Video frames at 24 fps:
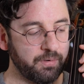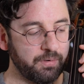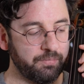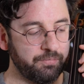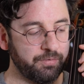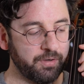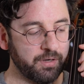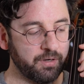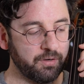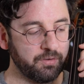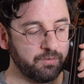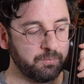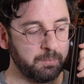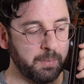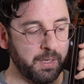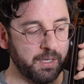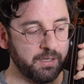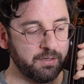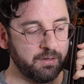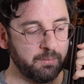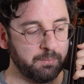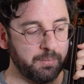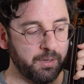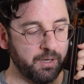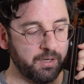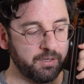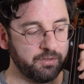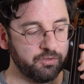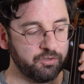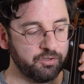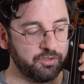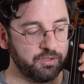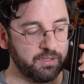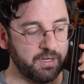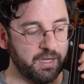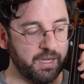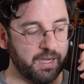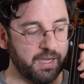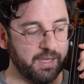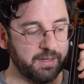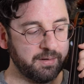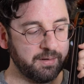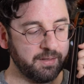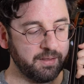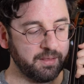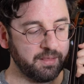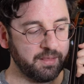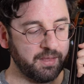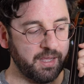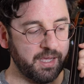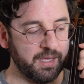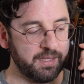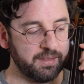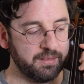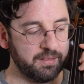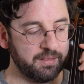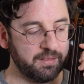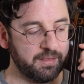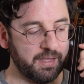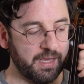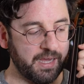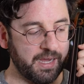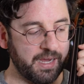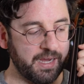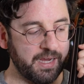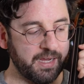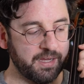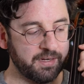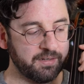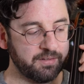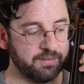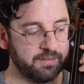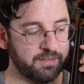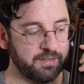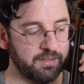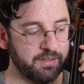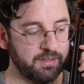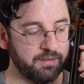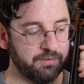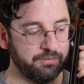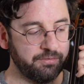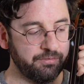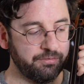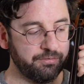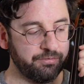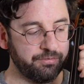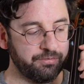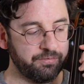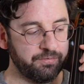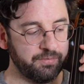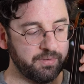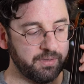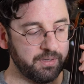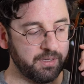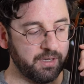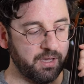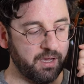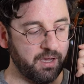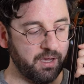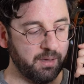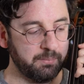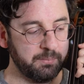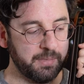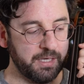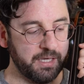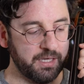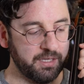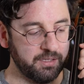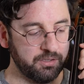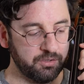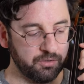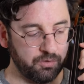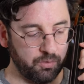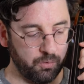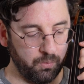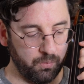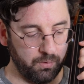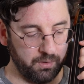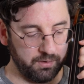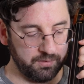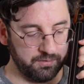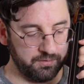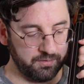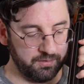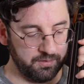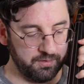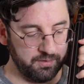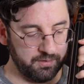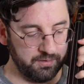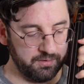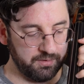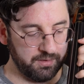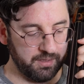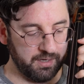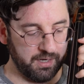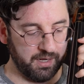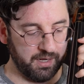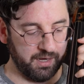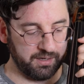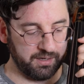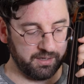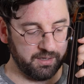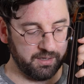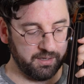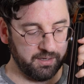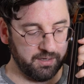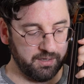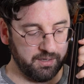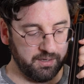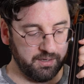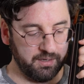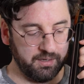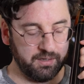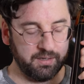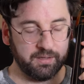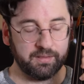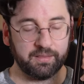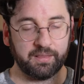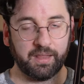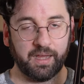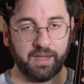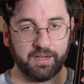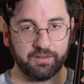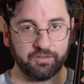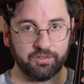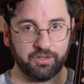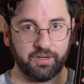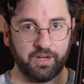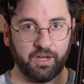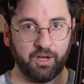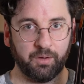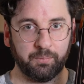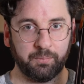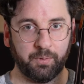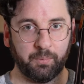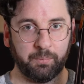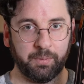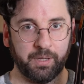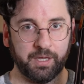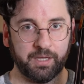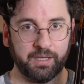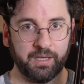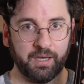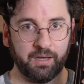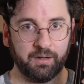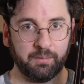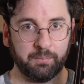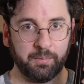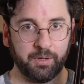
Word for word: three fingers bend a bunch and let the hand come in towards the neck. That should help your pinky out a